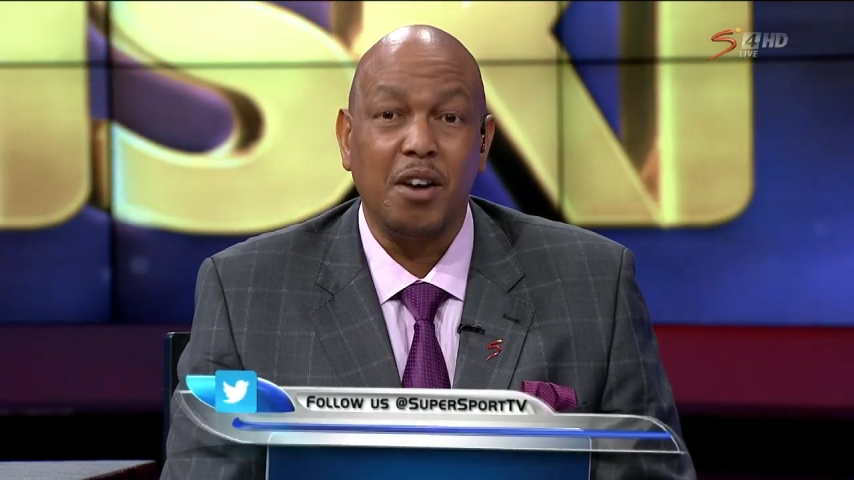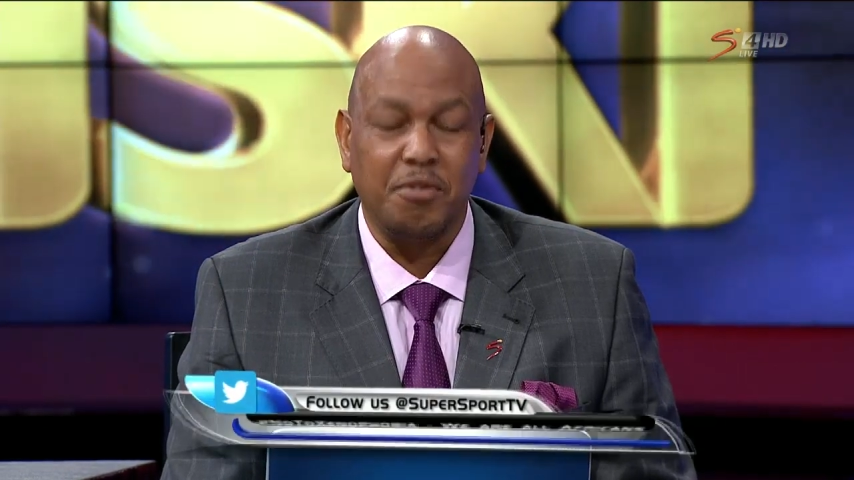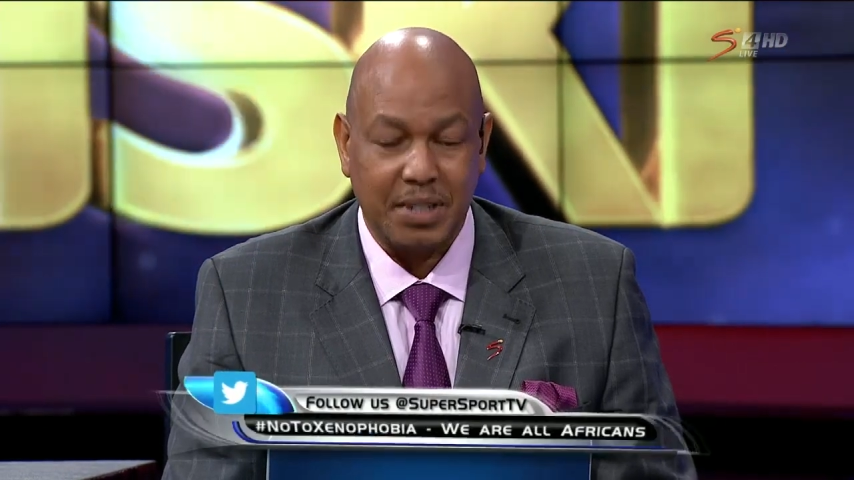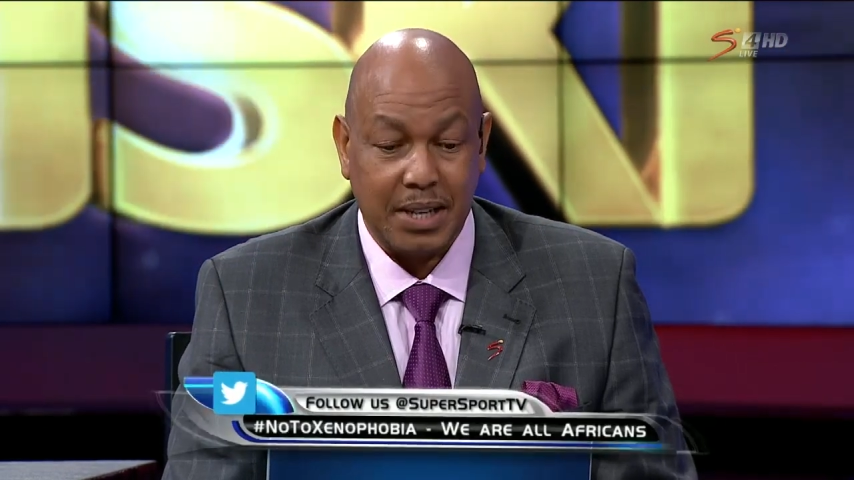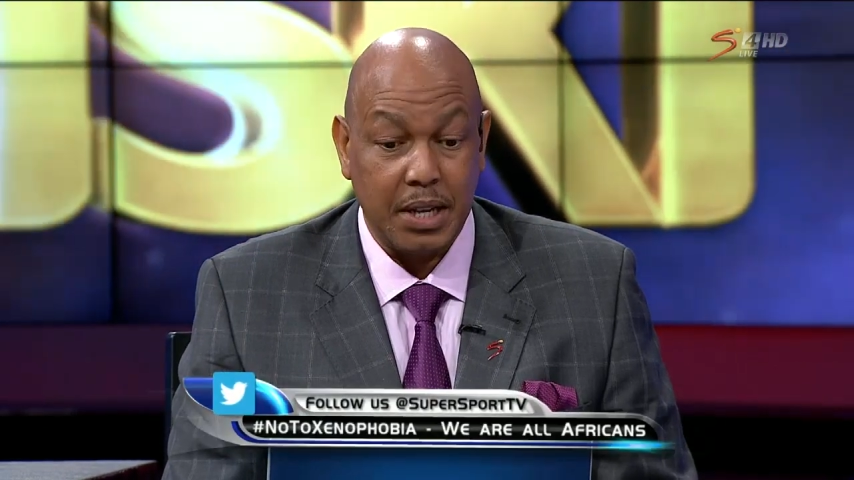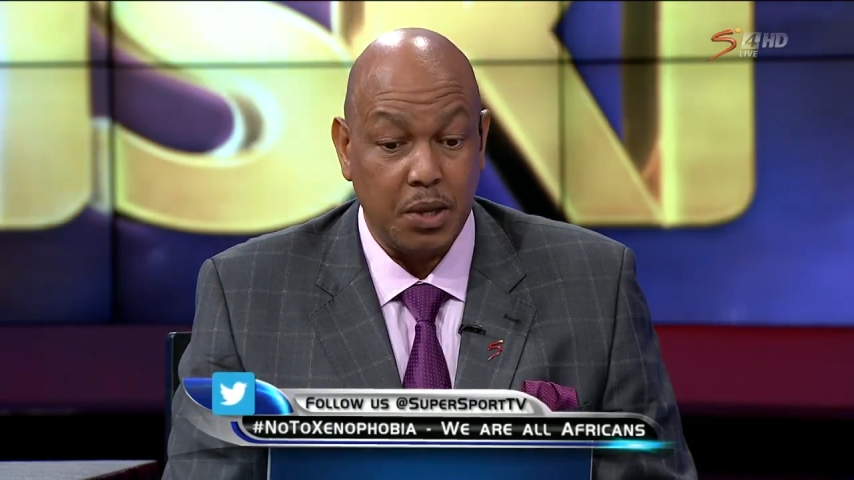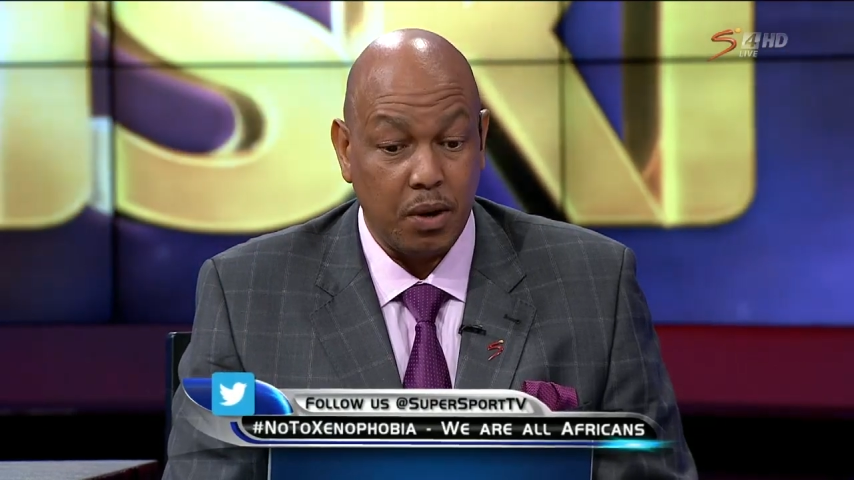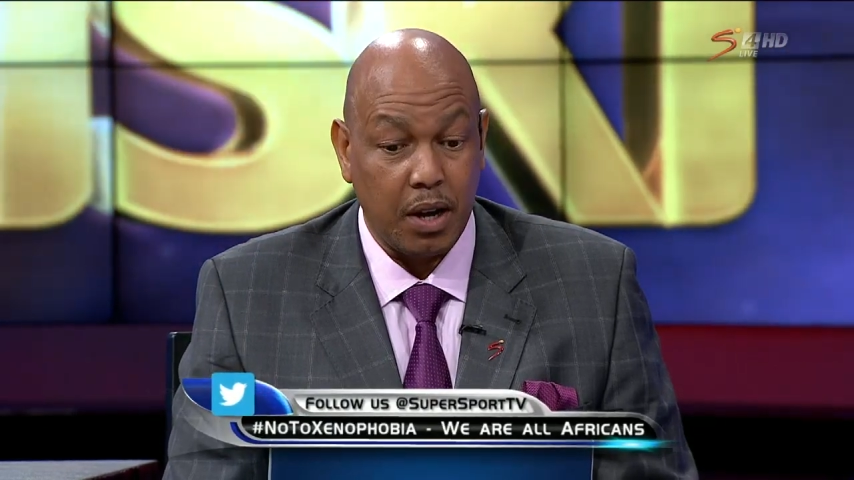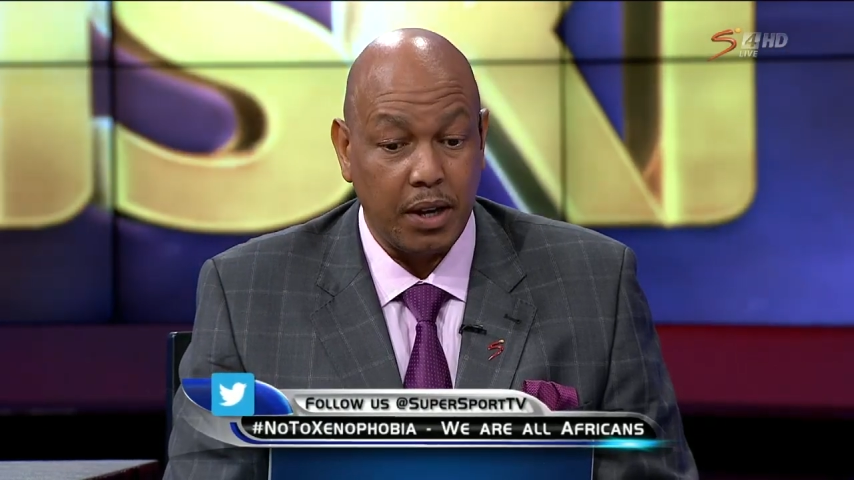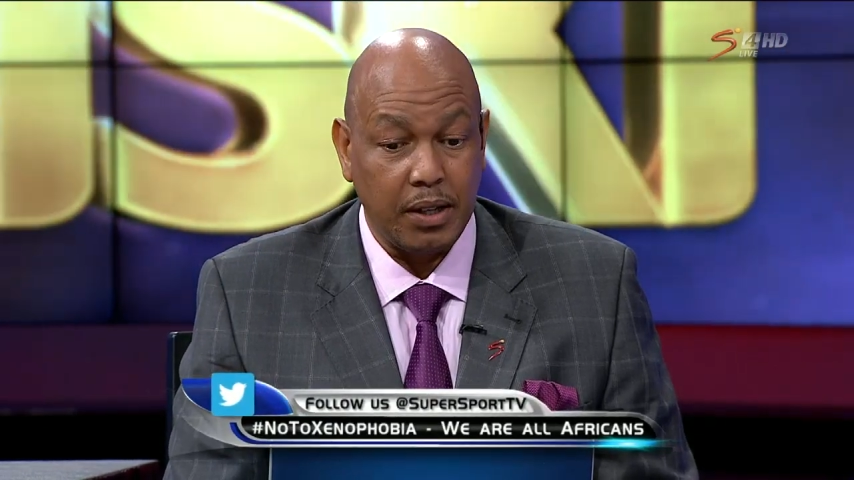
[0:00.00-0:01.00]
Africa
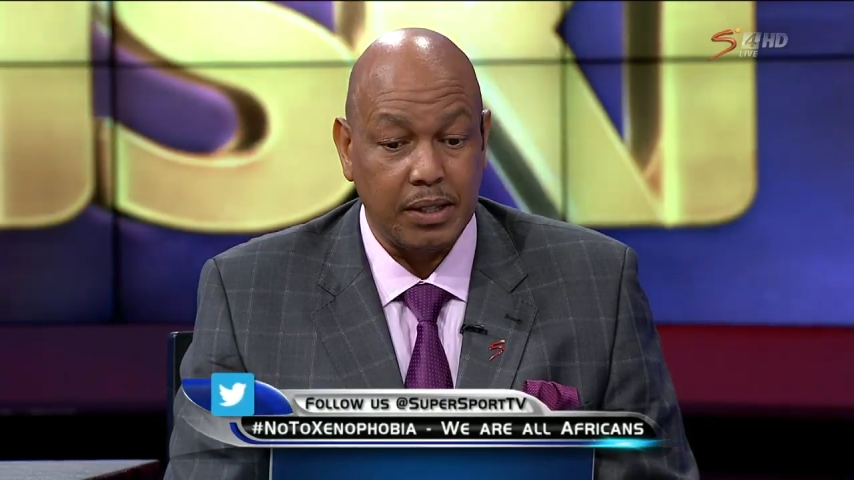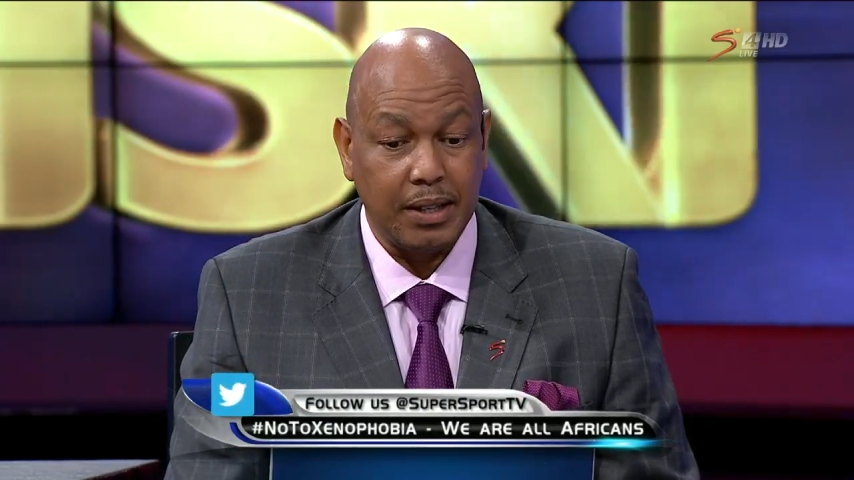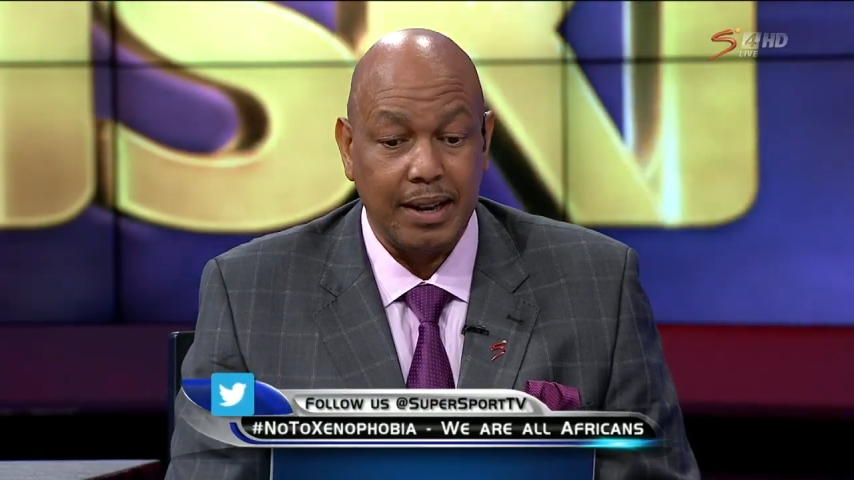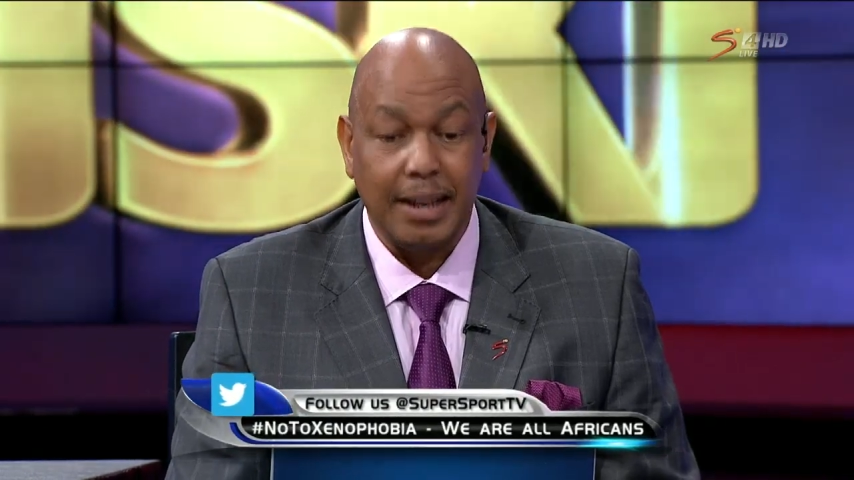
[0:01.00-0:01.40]
Unite.